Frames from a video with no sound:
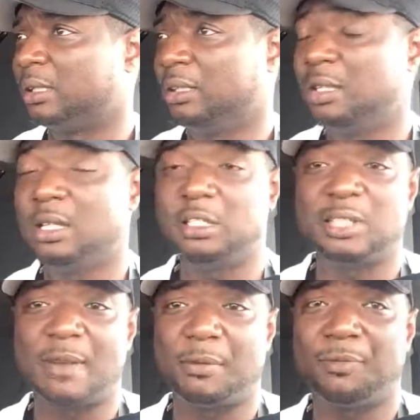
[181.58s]
You could
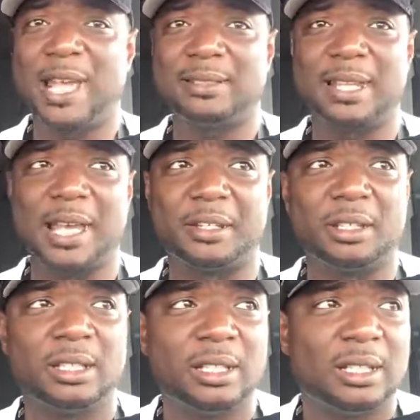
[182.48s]
just have a flat
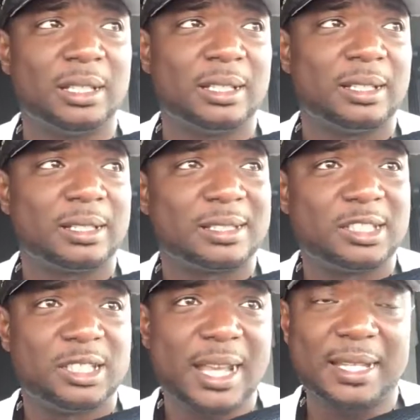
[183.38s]
tire.
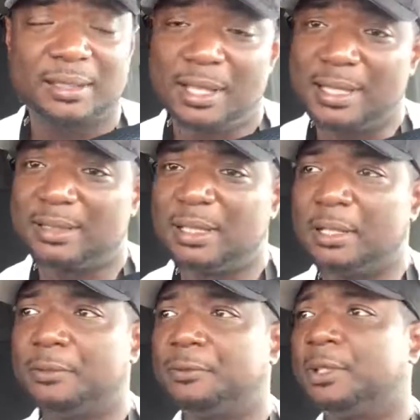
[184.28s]
Check that
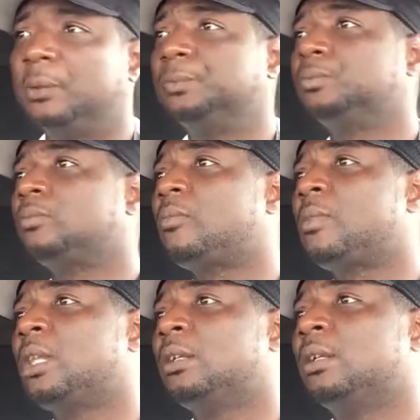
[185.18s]
stuff.
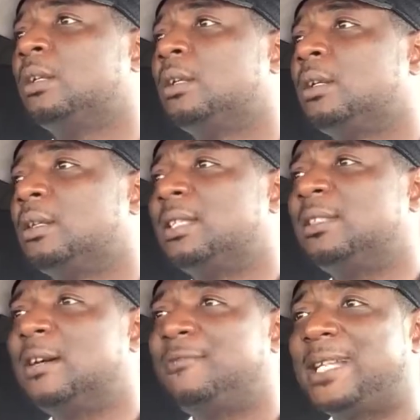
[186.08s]
The
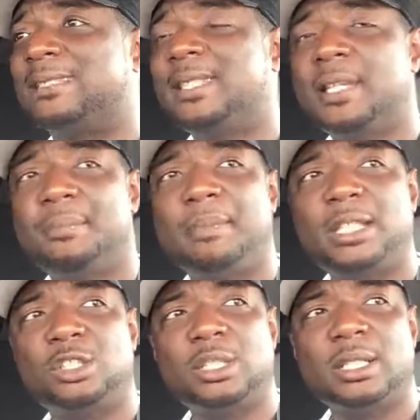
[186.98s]
stuff I didn't
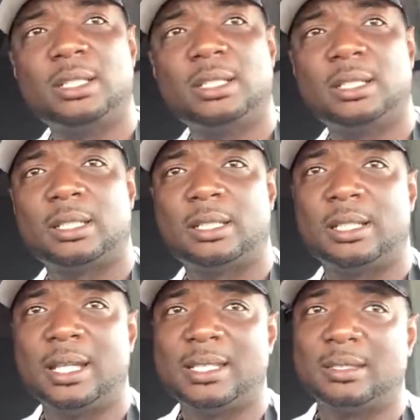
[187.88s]
mention
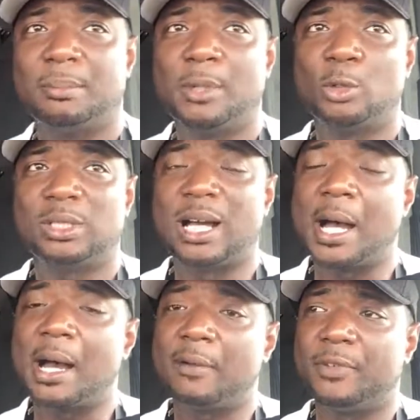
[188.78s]
is the most
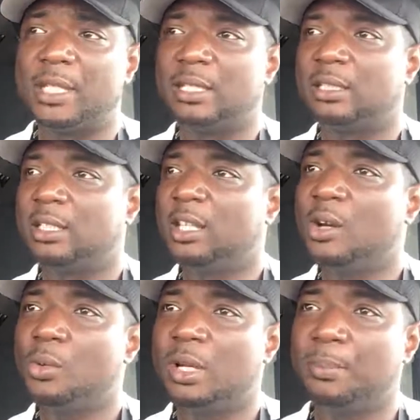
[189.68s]
obvious. You
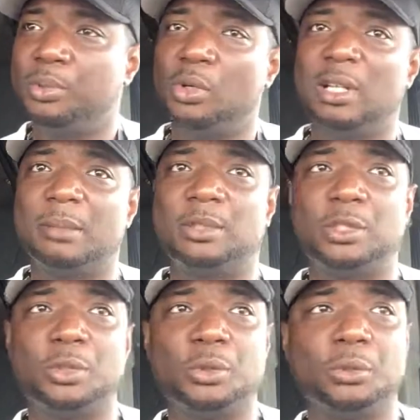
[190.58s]
don't want to pull up
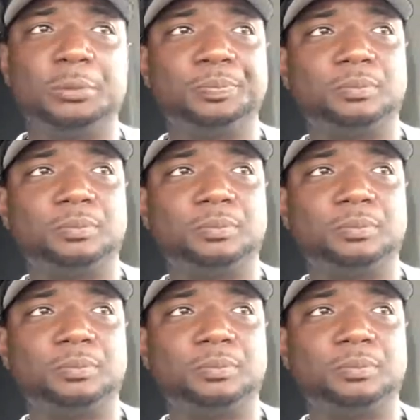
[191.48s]
to